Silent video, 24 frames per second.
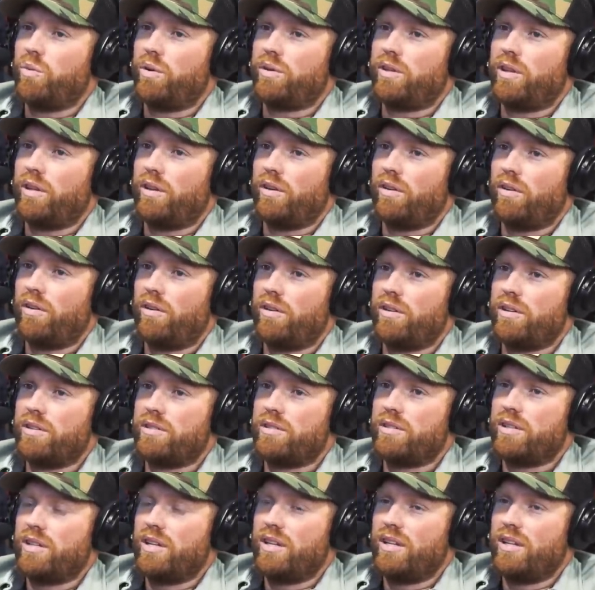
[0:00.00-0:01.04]
to what they are
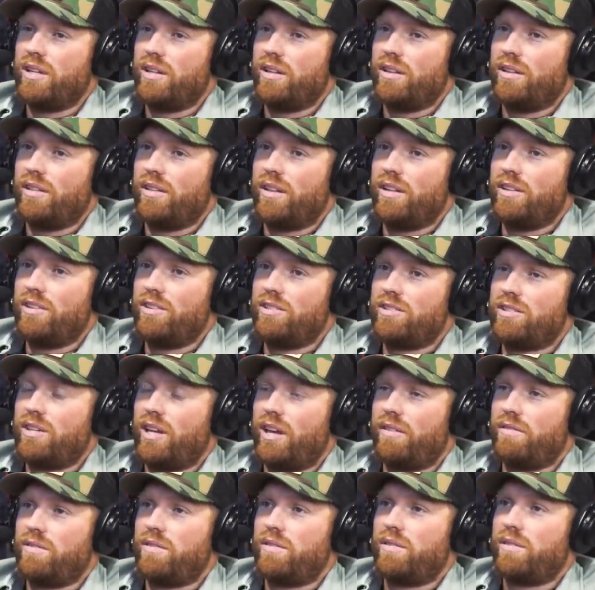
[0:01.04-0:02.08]
is mm-hmm. they just
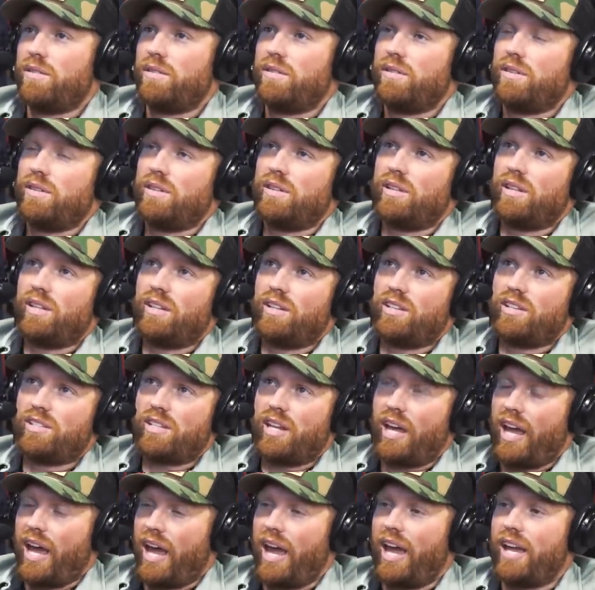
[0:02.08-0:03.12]
have, they
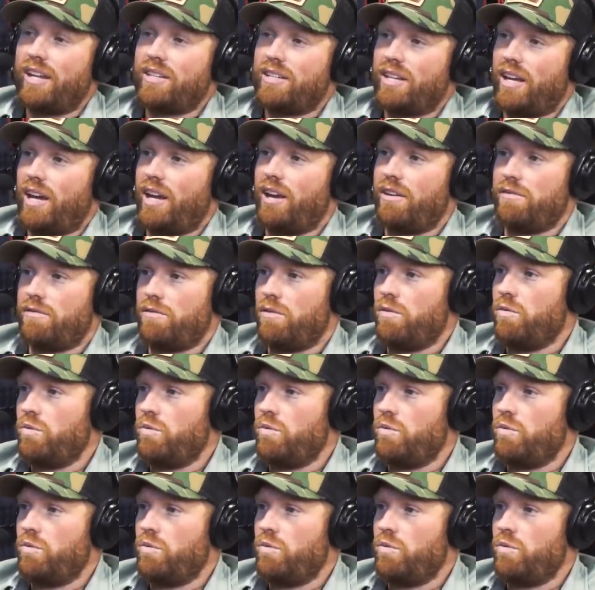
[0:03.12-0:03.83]
just had to have